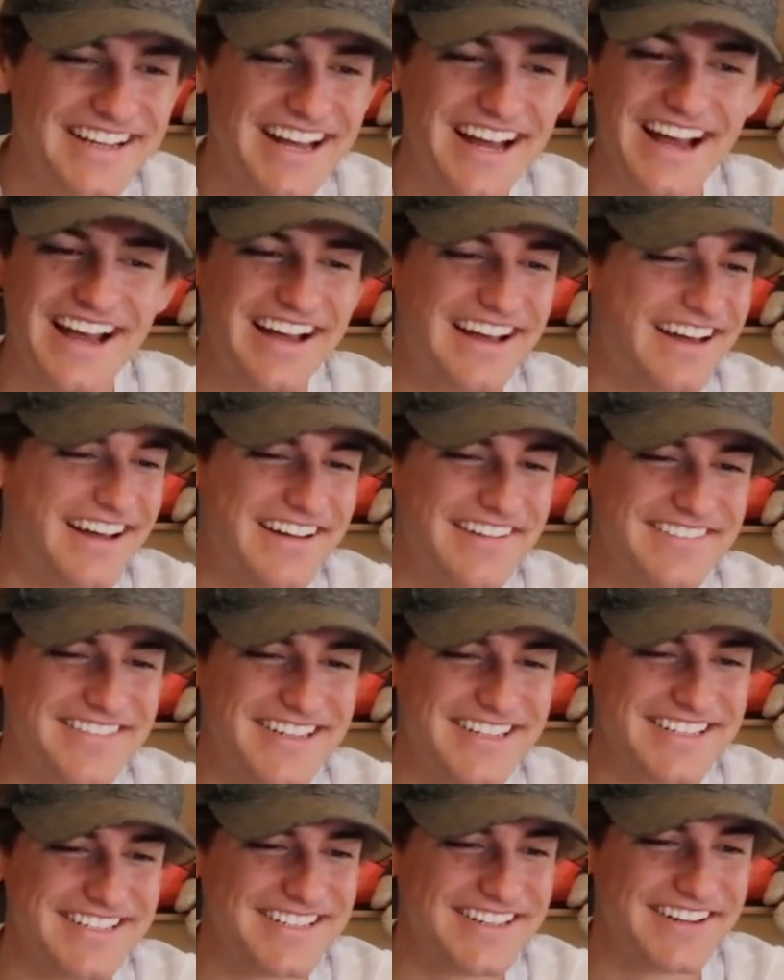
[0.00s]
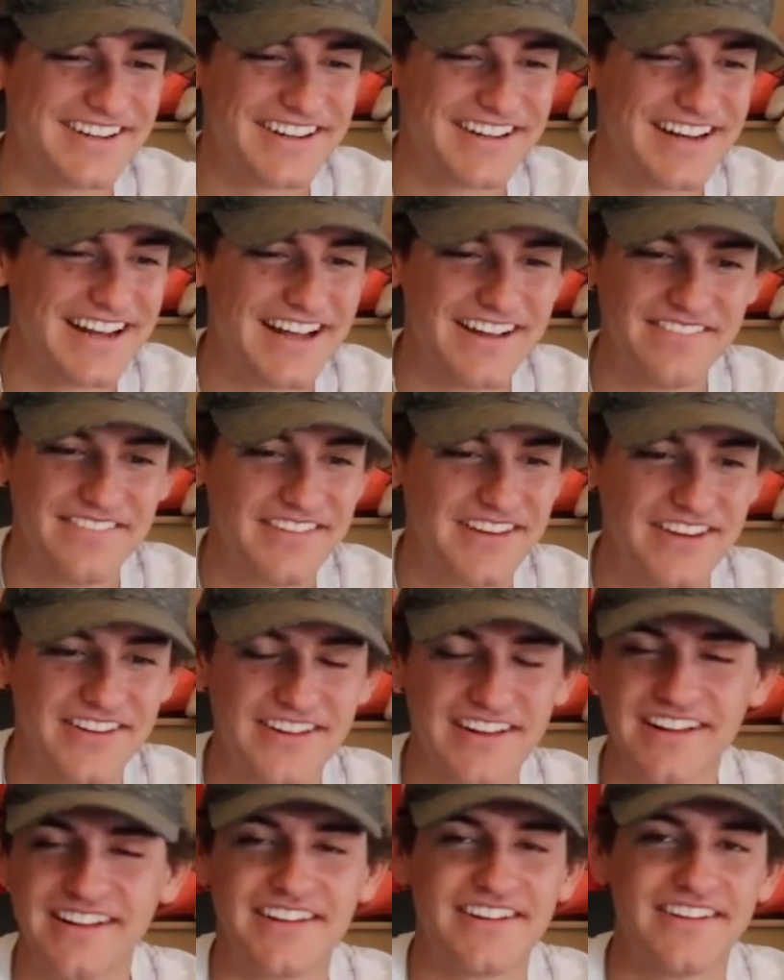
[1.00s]
I'm just joking. You
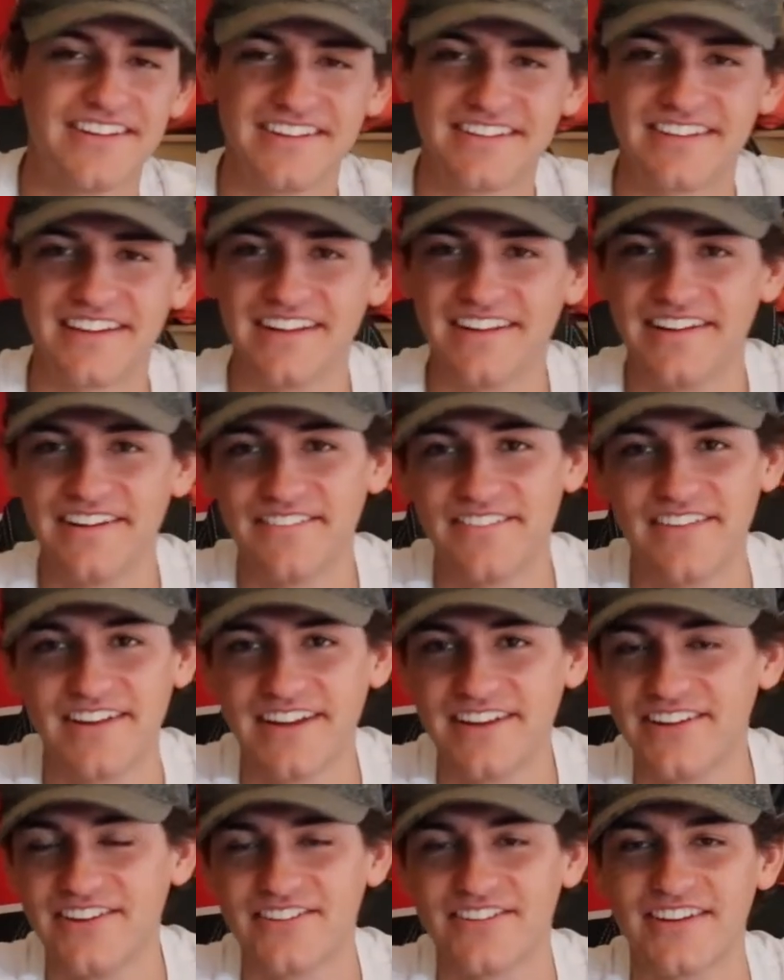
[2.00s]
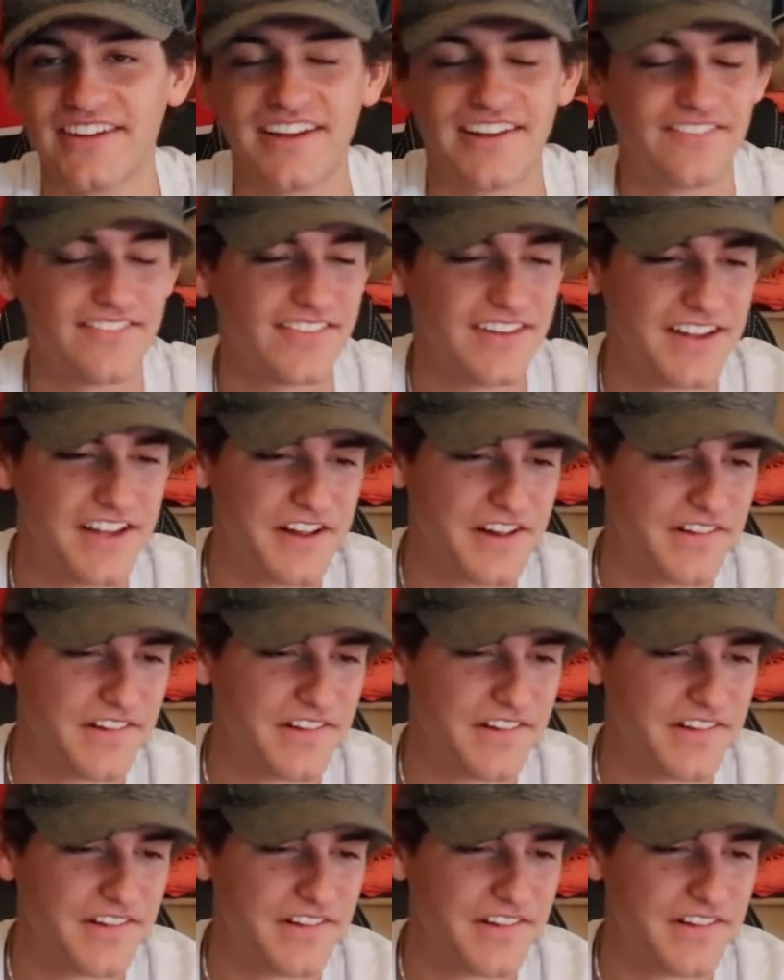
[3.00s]
can clearly tell I usually am.